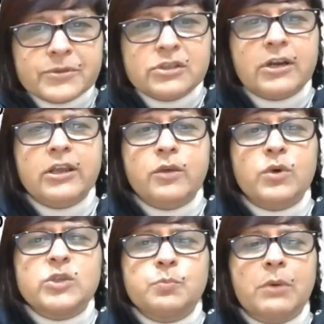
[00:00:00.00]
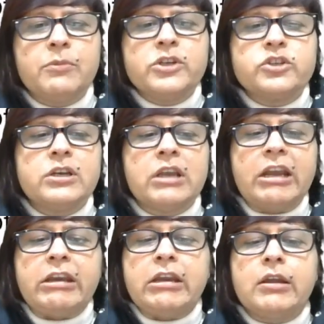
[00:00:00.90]
study was published in
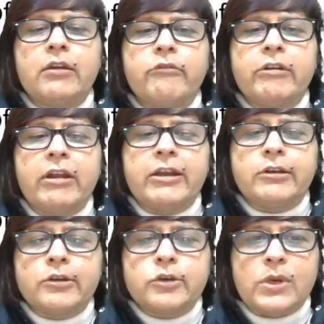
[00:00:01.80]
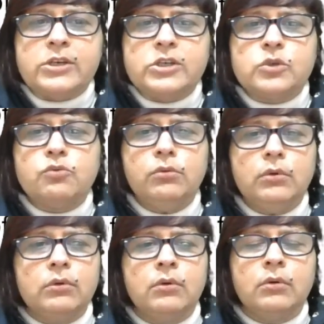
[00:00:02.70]

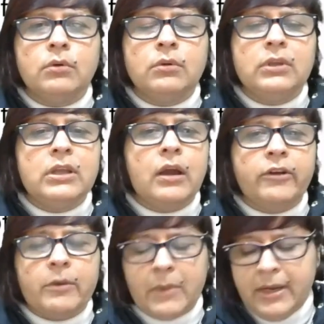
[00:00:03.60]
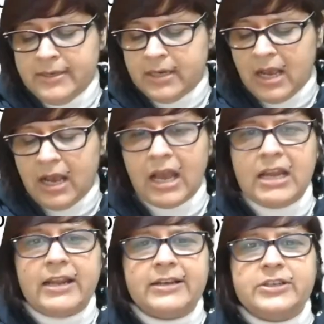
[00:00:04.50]
1922, the Andaman
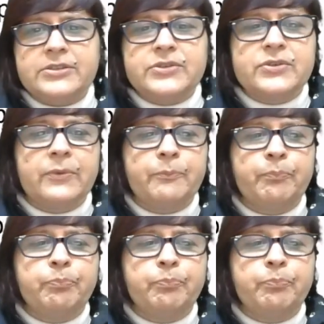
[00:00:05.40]
Islanders.